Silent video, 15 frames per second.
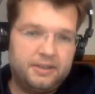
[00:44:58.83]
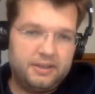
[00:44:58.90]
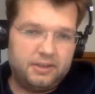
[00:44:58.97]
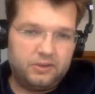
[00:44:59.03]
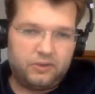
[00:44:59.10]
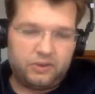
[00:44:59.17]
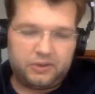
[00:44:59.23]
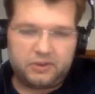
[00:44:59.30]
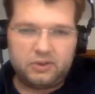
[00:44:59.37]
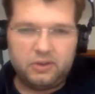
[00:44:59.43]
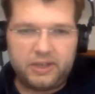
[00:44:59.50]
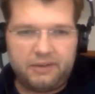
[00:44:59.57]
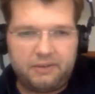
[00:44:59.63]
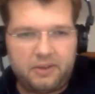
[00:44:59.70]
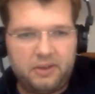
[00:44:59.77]
Source
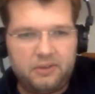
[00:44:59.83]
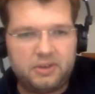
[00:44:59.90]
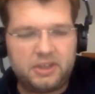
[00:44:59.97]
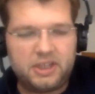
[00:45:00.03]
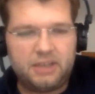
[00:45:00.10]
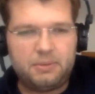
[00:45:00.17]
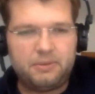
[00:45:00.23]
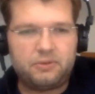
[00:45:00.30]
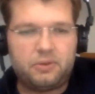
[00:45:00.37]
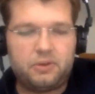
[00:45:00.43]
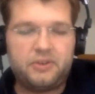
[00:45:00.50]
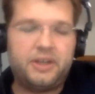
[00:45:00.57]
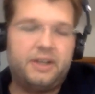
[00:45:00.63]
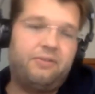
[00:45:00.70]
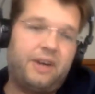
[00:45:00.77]
code, everything's on GitHub, of
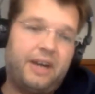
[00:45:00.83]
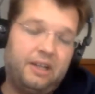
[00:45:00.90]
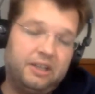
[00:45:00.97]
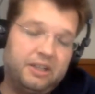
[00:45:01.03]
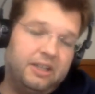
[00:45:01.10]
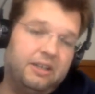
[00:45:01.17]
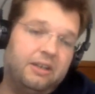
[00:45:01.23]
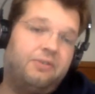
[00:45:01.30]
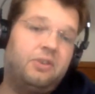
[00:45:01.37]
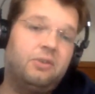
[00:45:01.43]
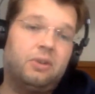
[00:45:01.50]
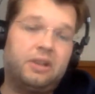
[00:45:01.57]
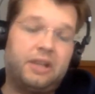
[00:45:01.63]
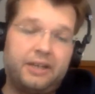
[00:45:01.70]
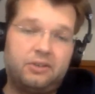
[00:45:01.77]
course. And finally, if
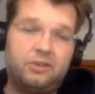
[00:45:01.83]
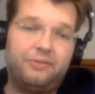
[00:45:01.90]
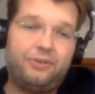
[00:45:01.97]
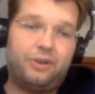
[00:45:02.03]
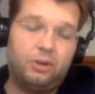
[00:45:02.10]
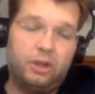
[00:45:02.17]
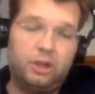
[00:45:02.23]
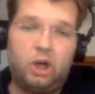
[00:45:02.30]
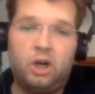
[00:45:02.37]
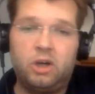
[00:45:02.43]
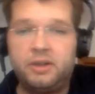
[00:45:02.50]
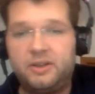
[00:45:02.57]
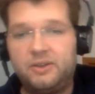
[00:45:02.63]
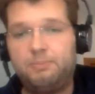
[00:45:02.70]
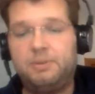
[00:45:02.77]
you would like to follow
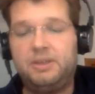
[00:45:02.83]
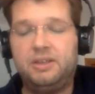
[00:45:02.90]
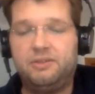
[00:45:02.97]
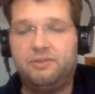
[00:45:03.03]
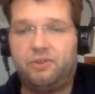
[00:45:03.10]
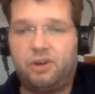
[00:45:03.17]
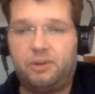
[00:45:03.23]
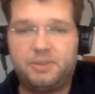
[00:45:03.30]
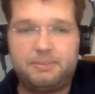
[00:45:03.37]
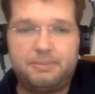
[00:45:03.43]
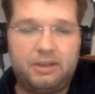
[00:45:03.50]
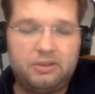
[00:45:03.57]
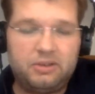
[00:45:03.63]
along and be informed about the